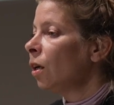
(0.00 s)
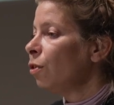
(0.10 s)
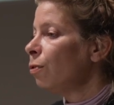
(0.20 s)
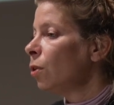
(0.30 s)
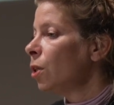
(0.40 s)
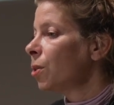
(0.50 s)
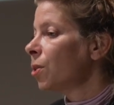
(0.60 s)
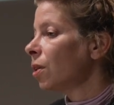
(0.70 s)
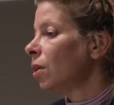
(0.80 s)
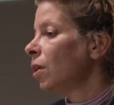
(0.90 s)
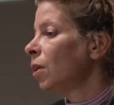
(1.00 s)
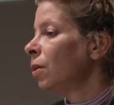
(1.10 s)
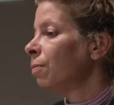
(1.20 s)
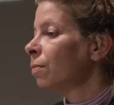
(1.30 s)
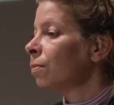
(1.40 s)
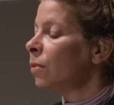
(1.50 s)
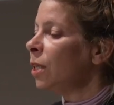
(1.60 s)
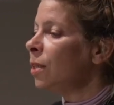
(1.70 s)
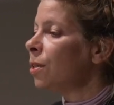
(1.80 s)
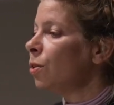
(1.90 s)
The first
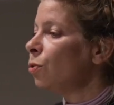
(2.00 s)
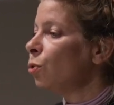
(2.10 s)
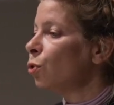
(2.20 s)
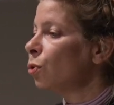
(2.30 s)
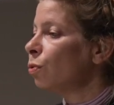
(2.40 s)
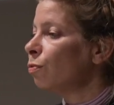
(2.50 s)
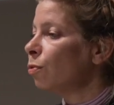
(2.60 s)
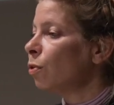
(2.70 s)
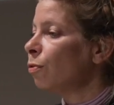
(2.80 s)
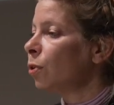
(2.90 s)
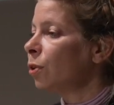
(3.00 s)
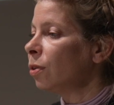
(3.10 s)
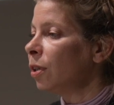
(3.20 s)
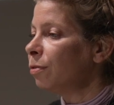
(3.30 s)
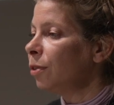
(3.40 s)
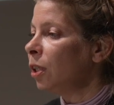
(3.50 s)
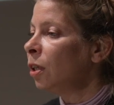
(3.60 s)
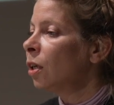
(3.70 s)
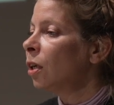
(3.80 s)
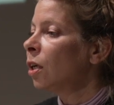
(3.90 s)
institution for photography
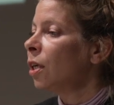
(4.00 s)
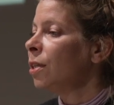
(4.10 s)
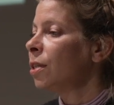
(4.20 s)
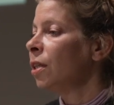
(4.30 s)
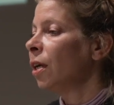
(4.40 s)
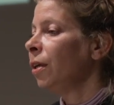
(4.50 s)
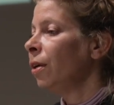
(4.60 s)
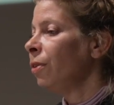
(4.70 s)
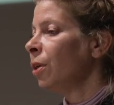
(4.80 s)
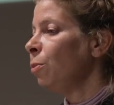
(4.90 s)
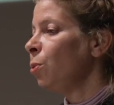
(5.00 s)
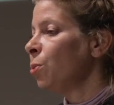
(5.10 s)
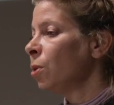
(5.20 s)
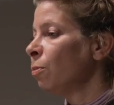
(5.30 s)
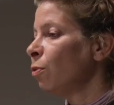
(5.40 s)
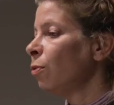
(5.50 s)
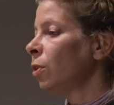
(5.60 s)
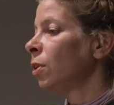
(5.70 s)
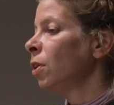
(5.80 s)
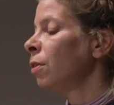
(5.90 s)
is the Hungarian Museum of
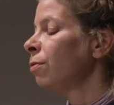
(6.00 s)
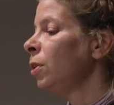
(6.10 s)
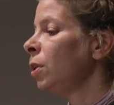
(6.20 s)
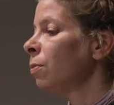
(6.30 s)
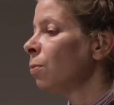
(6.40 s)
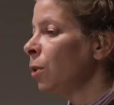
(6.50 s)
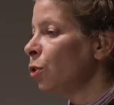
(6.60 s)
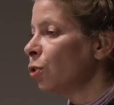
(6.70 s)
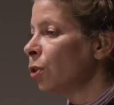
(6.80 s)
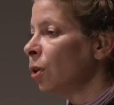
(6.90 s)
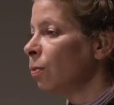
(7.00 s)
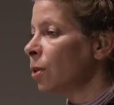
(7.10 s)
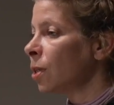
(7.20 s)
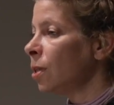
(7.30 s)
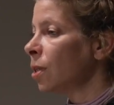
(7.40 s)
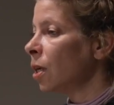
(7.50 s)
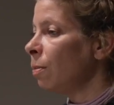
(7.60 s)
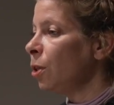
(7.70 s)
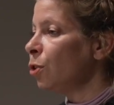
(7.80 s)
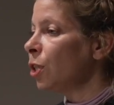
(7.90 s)
Photography, which was
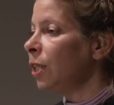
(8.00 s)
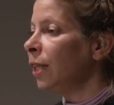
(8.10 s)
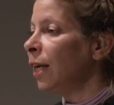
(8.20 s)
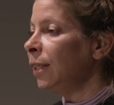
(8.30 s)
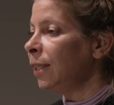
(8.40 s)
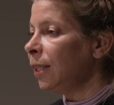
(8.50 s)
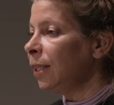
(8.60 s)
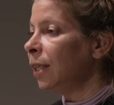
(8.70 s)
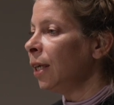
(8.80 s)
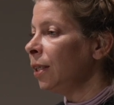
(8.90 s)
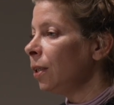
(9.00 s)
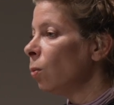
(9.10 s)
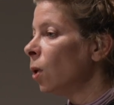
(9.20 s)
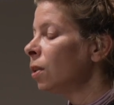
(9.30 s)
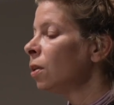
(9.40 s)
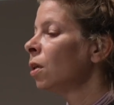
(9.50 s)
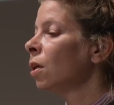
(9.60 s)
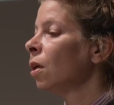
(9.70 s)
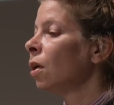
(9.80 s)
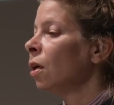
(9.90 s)
established in 1991
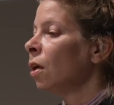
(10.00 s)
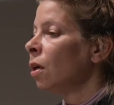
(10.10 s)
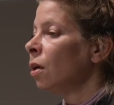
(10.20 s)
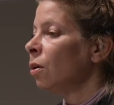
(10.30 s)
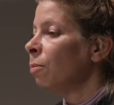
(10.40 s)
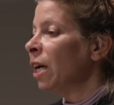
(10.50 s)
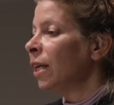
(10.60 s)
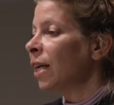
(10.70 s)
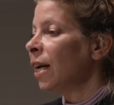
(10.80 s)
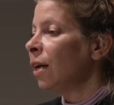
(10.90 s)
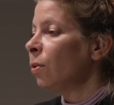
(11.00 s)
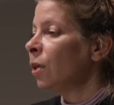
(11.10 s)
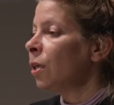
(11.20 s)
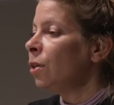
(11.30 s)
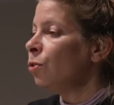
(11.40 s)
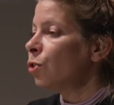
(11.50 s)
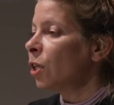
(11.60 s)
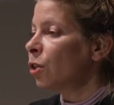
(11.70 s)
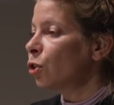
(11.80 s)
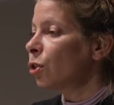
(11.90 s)
by Károly
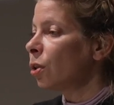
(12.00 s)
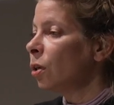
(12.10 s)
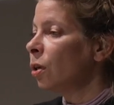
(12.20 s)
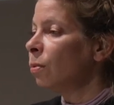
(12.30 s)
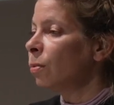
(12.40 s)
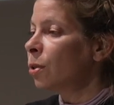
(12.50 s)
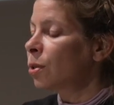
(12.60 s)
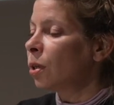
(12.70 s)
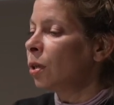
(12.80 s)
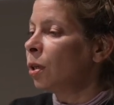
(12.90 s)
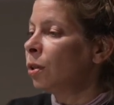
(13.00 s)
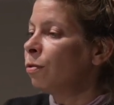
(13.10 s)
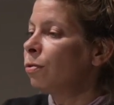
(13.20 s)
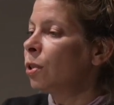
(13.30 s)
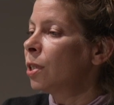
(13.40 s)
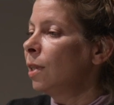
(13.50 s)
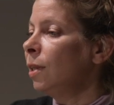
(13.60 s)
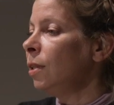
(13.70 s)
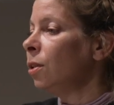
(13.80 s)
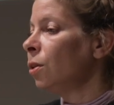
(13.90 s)
Kincses, was the first
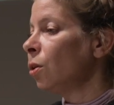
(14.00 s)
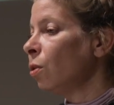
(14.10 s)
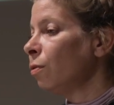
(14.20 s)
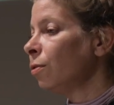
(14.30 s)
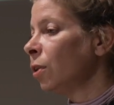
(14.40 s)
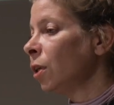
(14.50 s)
leader of